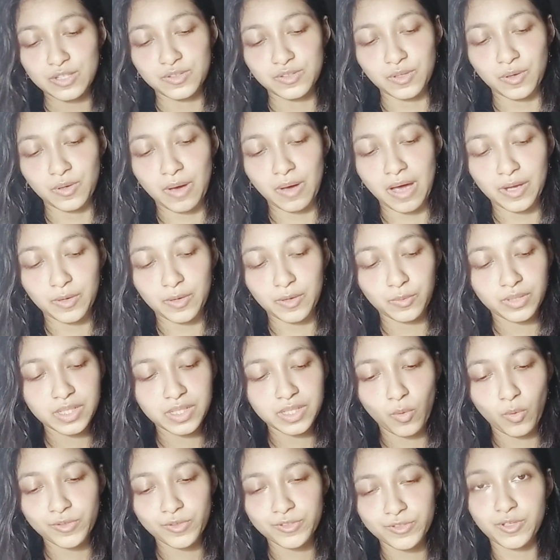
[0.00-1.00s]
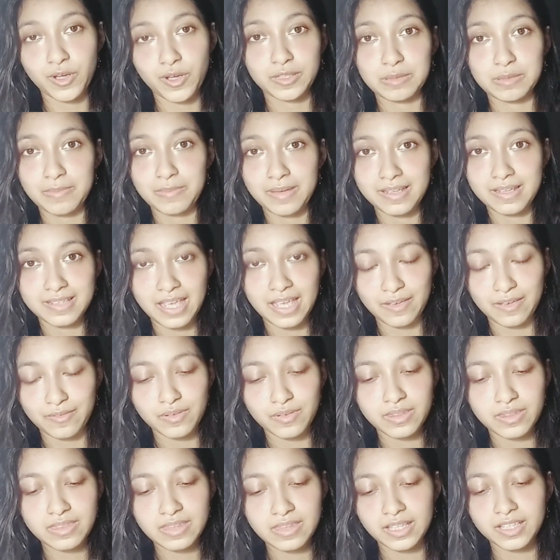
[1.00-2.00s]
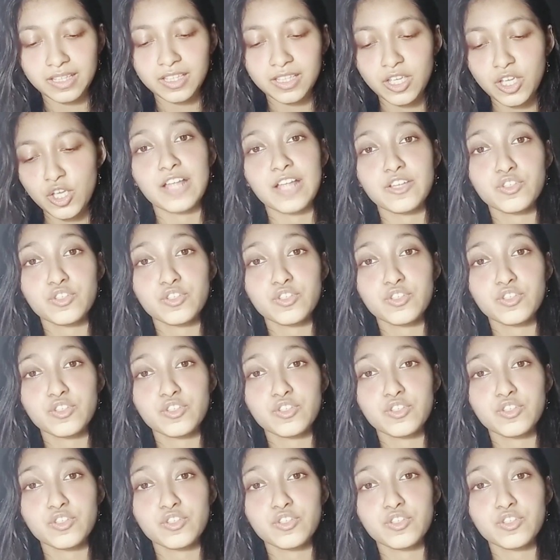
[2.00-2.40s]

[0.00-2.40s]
So I really want to document everything.